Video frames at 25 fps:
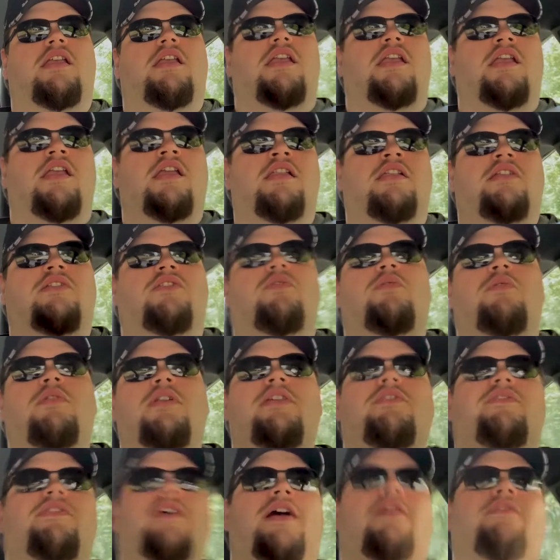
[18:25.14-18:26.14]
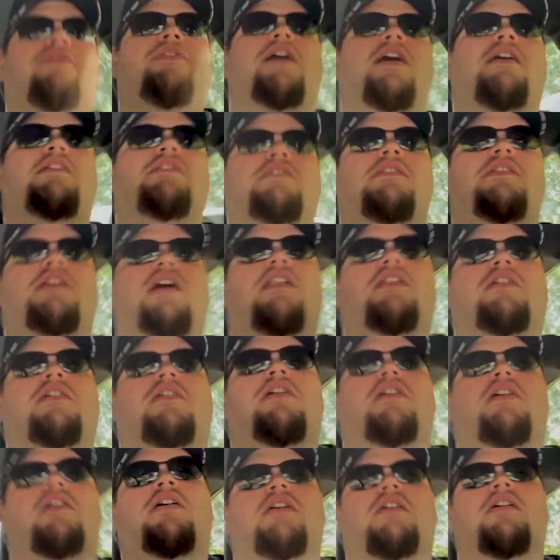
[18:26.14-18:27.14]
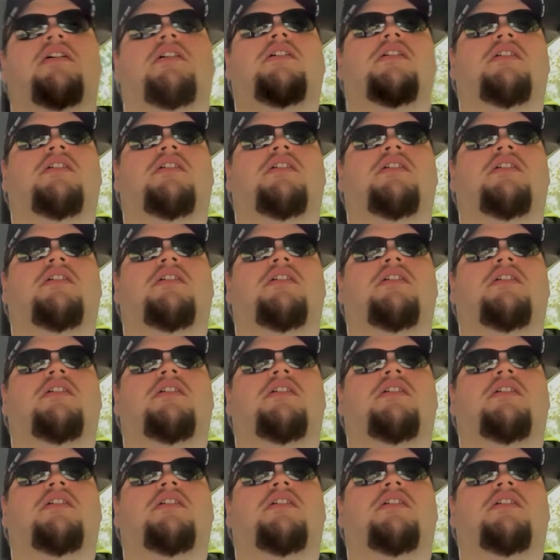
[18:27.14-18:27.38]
in a $25,000 car.